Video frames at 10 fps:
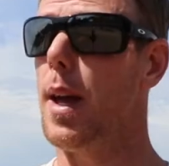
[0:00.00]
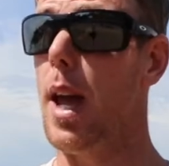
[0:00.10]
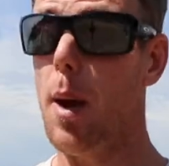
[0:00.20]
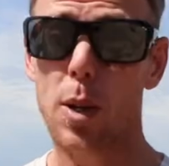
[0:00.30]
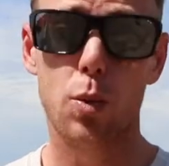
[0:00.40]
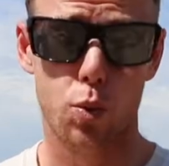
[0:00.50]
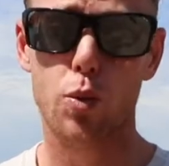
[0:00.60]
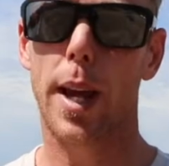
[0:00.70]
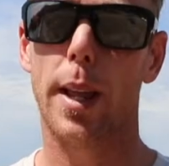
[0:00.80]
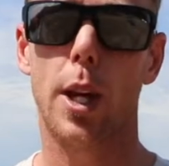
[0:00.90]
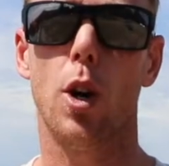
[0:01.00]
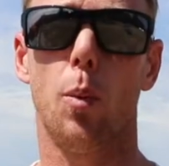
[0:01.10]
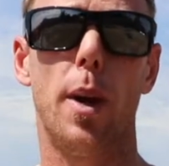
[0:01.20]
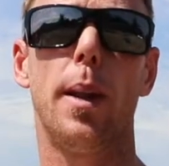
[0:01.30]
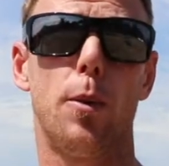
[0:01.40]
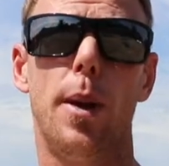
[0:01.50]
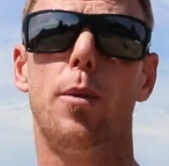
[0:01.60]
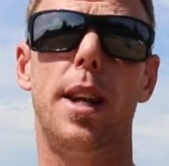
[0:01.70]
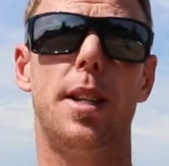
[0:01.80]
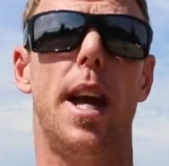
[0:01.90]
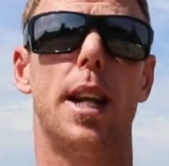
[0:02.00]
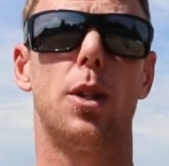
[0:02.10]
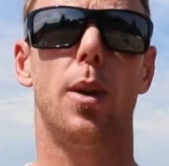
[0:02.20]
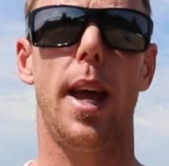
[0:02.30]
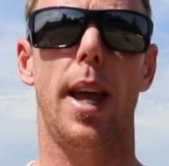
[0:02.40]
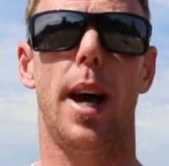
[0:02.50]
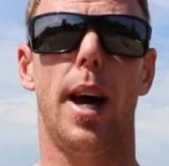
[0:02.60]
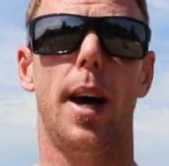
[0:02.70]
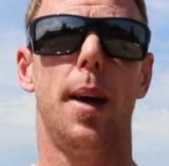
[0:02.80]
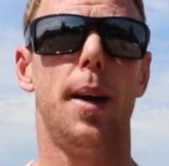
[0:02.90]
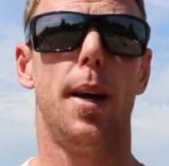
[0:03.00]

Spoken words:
It was really good. We reached out to a